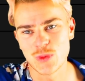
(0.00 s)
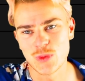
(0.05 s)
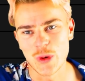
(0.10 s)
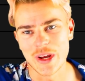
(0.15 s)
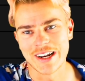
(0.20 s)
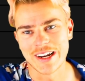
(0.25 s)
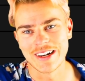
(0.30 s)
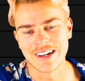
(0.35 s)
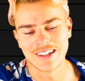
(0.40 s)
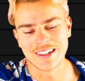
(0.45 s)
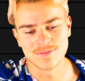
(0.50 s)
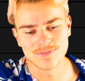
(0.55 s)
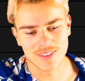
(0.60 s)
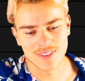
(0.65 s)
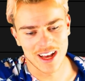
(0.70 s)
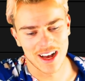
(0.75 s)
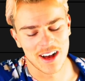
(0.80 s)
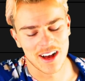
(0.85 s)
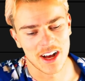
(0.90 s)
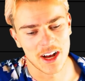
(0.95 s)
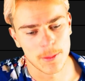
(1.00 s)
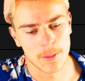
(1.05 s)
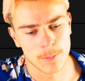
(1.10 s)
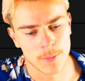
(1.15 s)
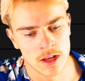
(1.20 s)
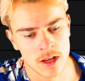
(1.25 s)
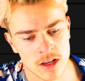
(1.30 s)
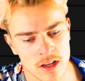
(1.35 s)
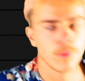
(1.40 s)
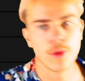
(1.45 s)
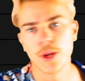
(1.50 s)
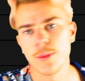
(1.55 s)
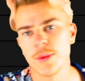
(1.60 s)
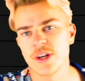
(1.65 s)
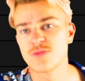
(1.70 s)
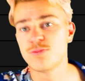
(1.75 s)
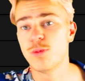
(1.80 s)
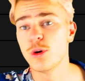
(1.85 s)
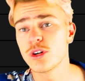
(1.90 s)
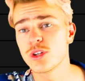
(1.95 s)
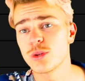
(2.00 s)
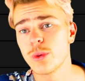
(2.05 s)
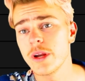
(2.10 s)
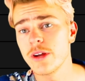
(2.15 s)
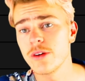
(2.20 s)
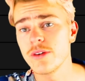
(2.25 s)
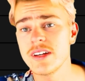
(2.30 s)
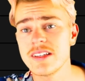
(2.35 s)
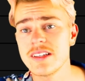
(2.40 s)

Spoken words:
Twitter. Pretty much Book Twitter